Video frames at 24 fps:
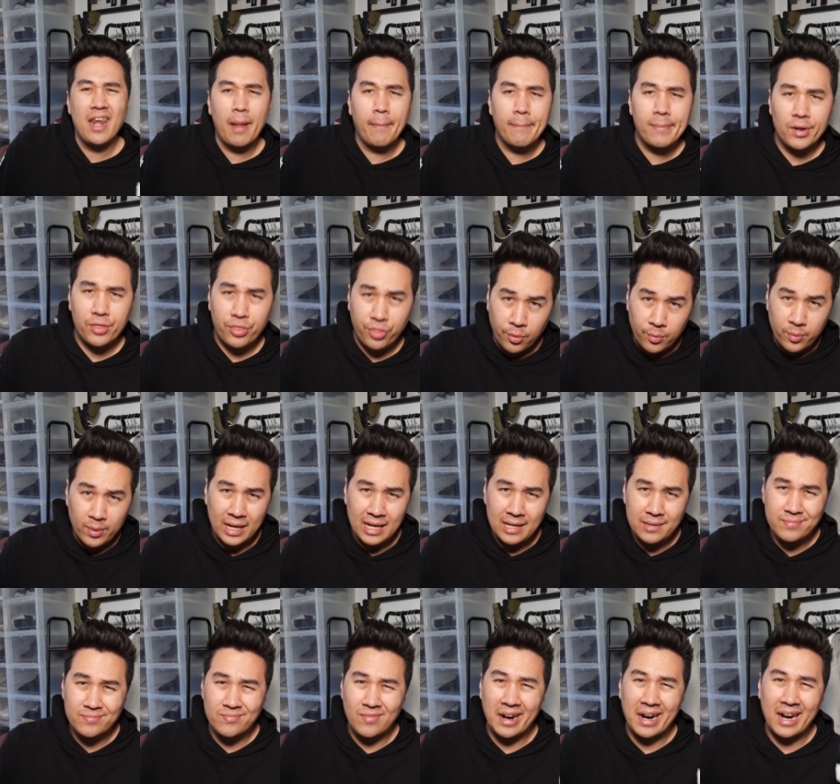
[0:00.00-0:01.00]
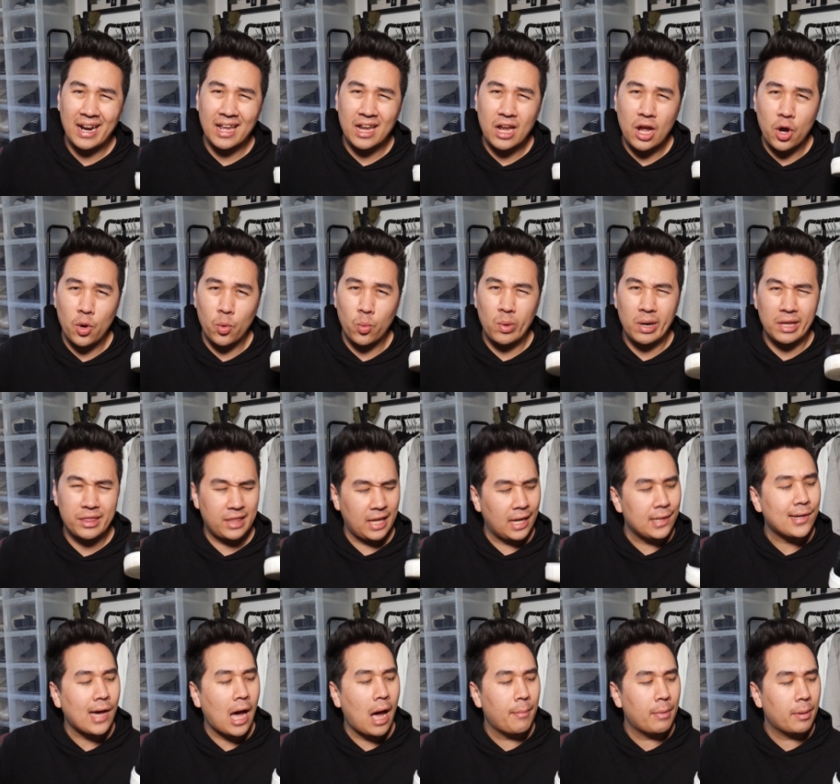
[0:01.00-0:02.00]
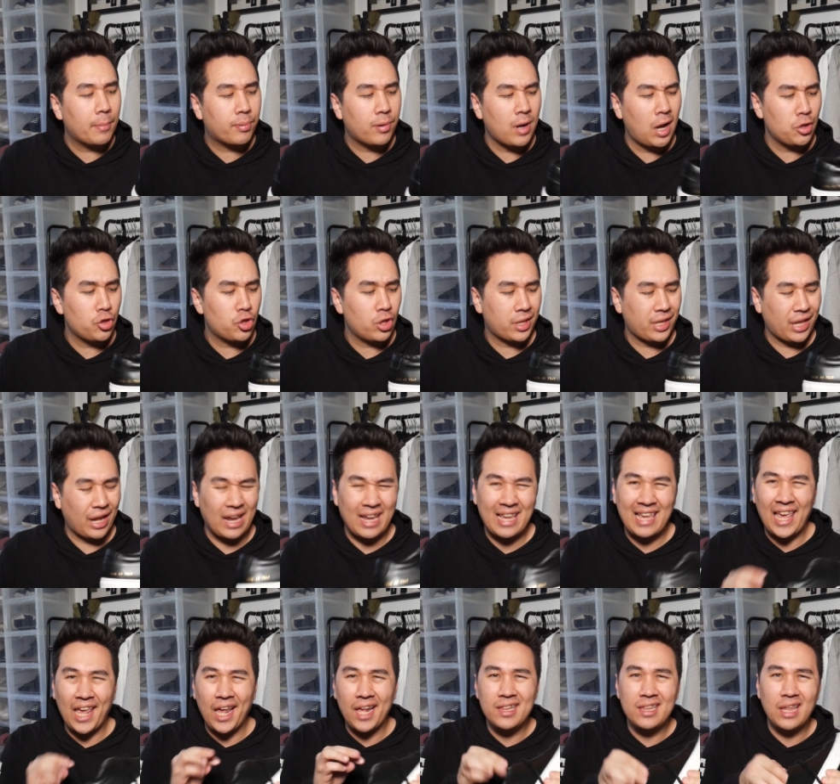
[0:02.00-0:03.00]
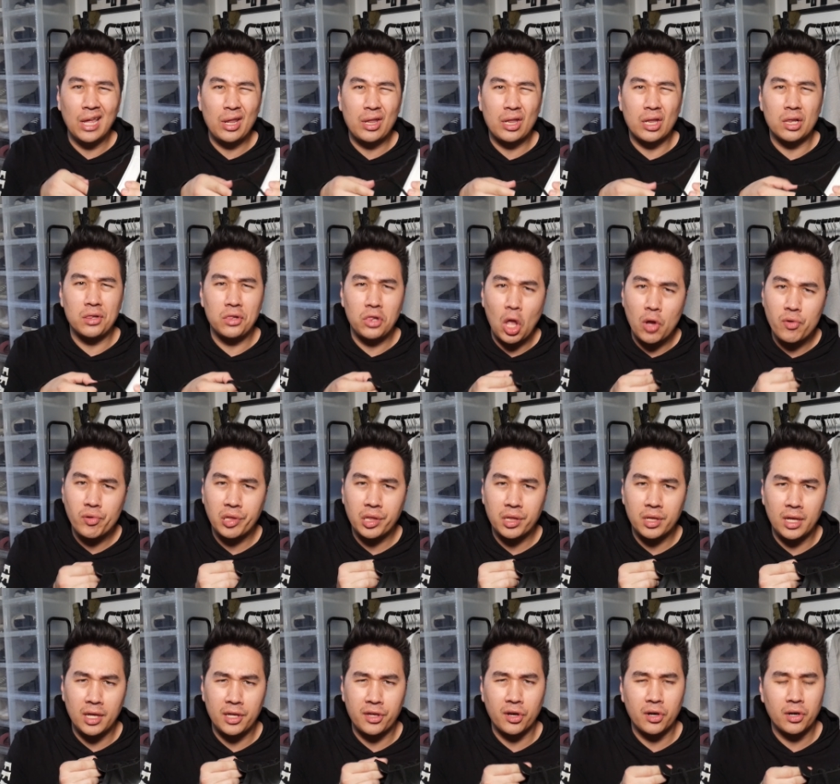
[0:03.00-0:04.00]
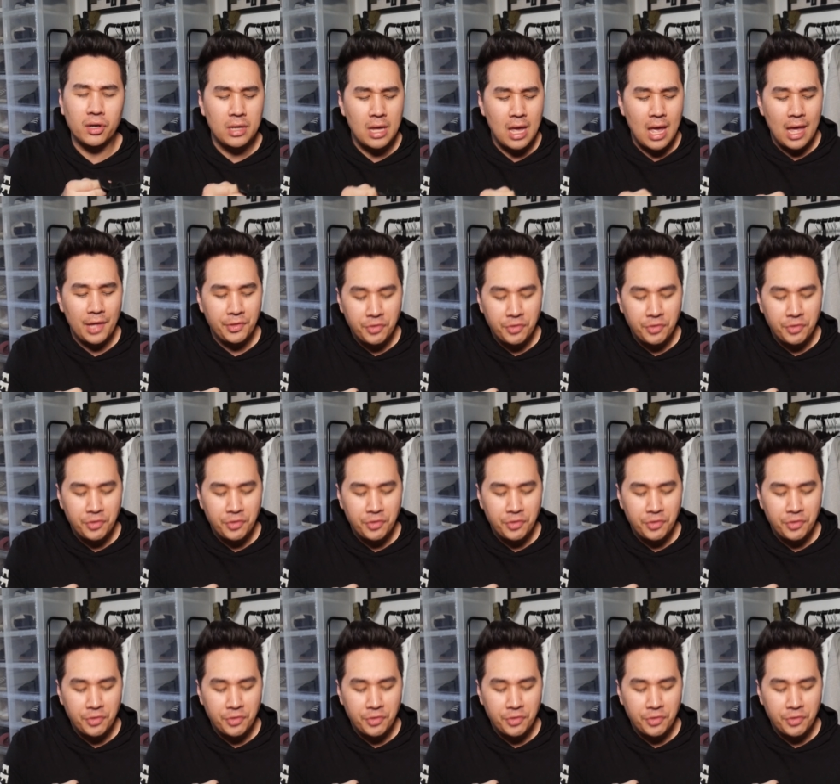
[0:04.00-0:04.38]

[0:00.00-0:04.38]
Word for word: number three, we're going to go with the Common Projects Achilles Low sneaker.